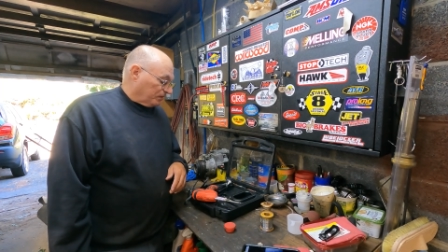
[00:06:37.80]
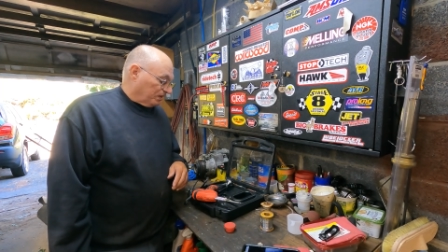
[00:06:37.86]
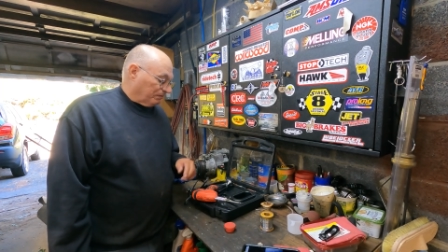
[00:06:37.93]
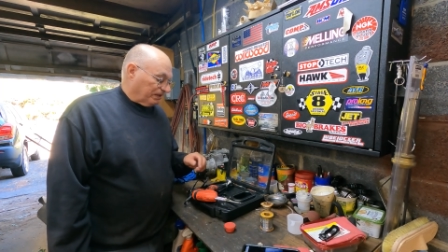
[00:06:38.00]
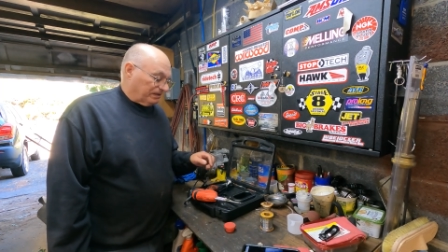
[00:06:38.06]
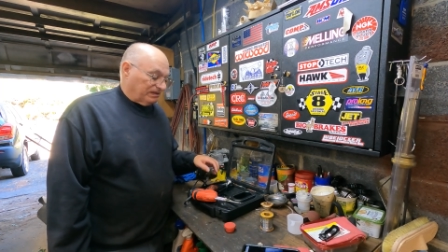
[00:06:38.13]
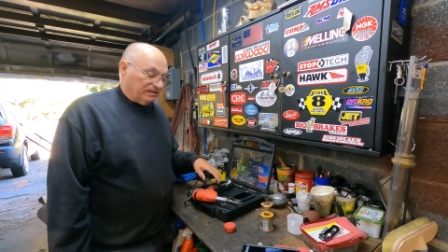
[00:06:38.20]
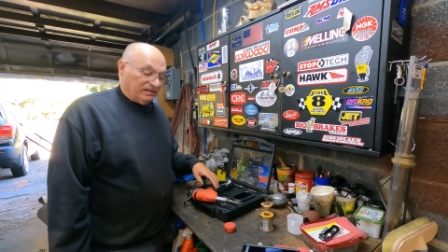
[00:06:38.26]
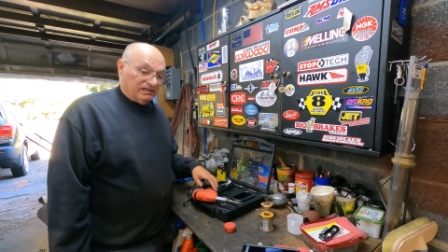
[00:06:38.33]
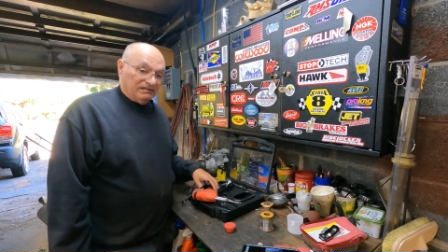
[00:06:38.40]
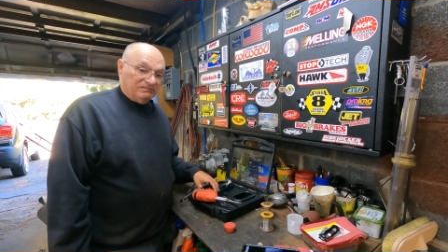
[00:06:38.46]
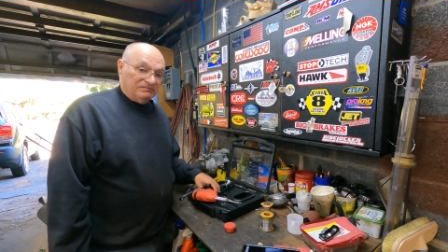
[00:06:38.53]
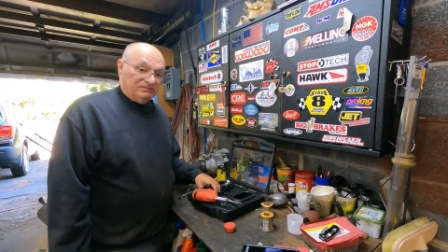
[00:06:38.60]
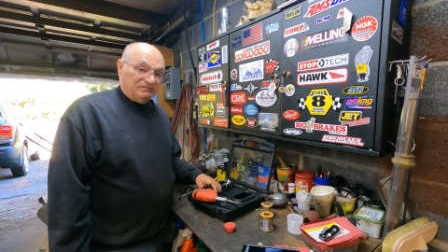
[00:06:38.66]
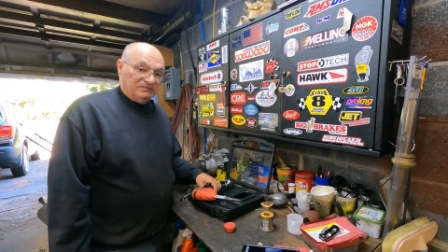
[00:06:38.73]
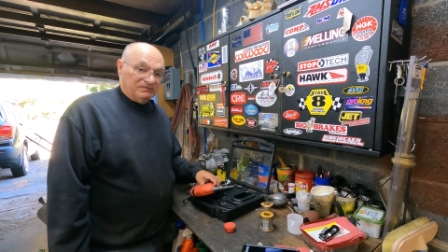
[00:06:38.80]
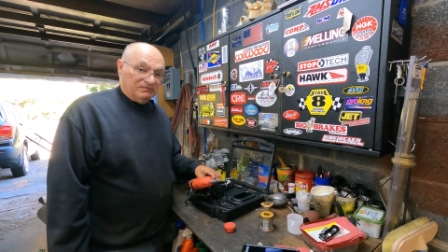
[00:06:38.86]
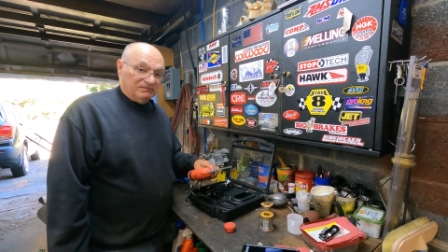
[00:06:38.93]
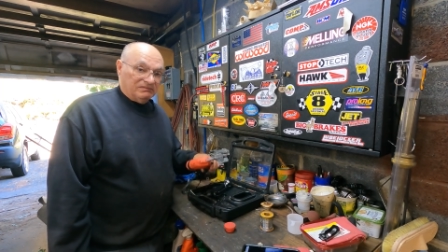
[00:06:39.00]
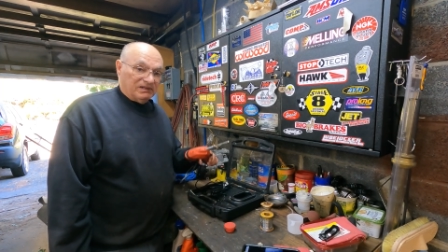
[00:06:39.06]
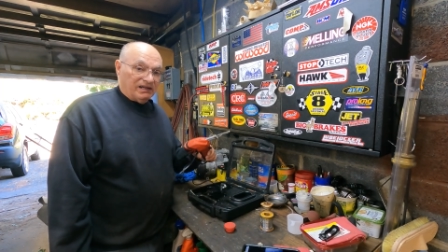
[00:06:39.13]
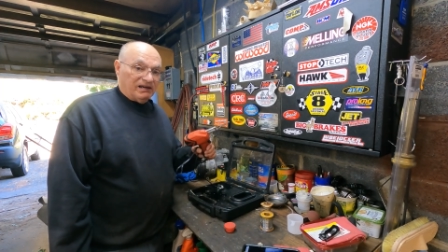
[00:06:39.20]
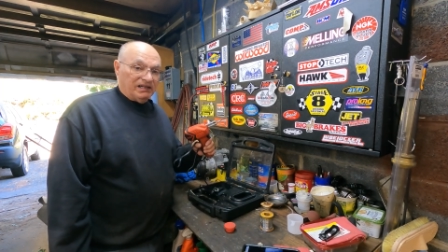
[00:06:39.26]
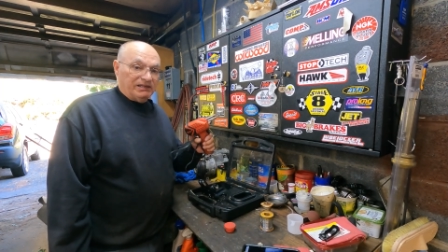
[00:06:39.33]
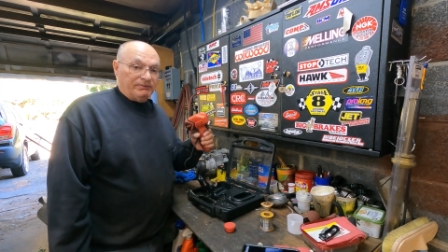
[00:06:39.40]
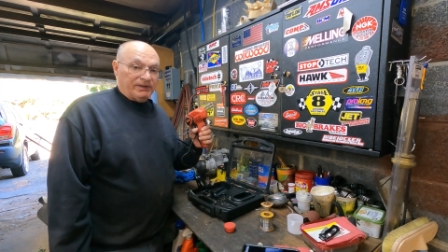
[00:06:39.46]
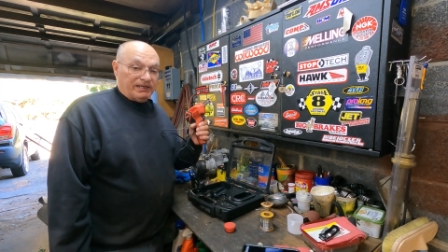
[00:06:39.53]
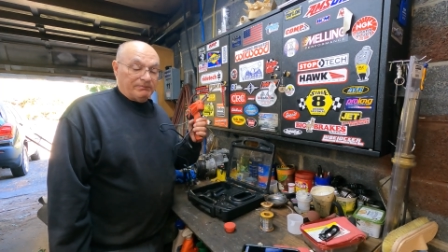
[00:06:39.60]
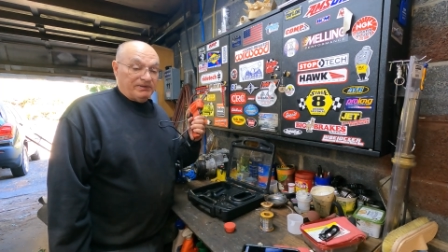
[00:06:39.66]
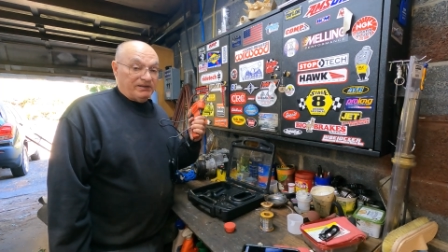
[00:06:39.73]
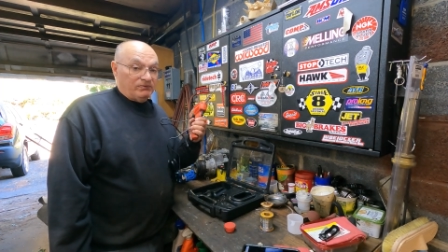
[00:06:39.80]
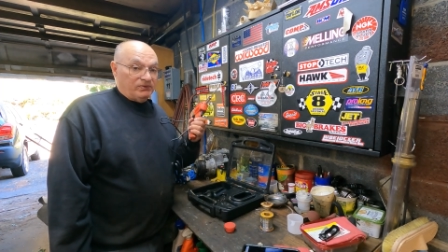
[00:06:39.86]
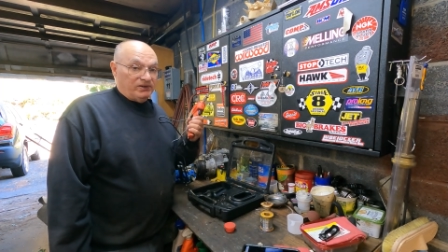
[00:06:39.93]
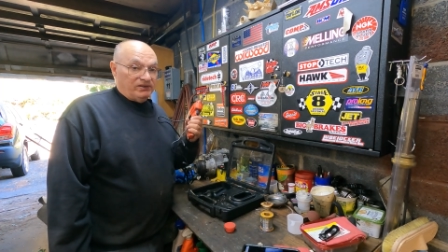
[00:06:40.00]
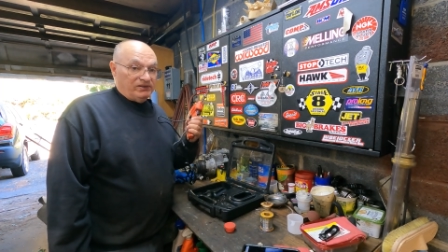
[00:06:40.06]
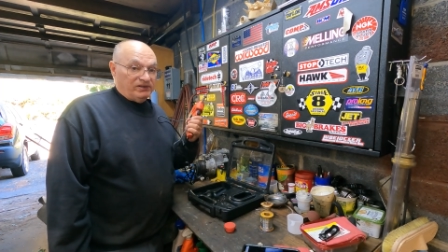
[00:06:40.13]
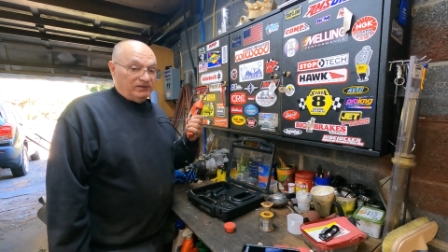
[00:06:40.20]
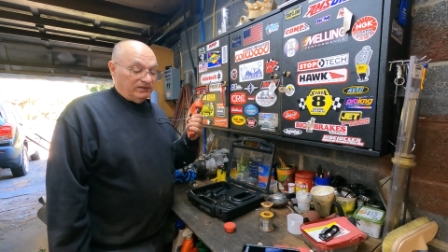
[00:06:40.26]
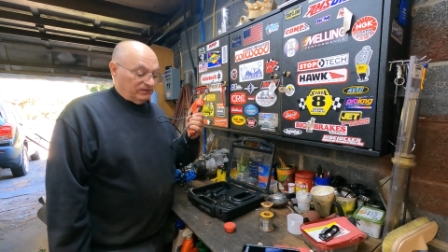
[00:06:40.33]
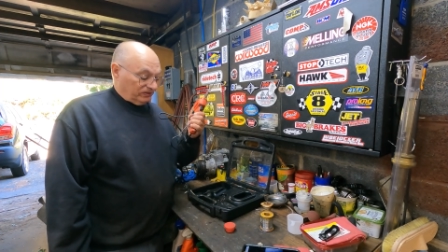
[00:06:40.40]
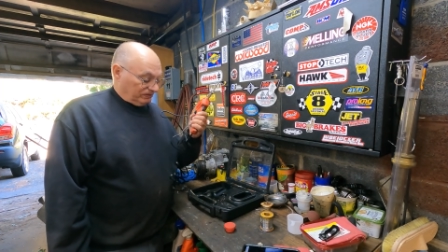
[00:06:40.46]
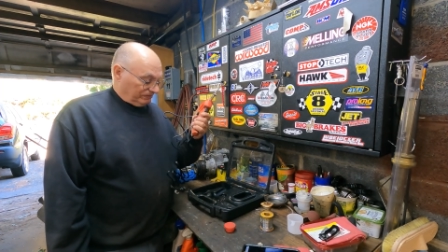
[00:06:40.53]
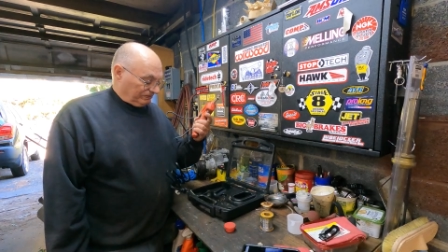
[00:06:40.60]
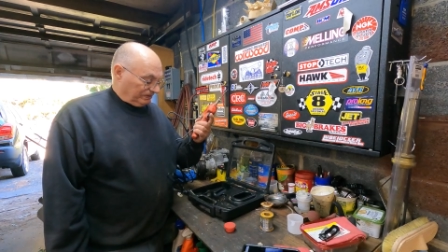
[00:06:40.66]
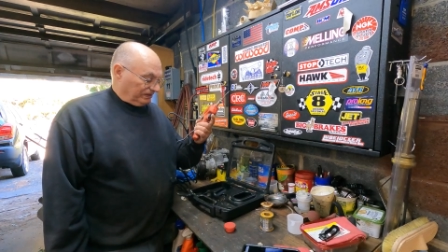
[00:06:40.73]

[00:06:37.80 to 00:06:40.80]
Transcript: But I highly recommend one of these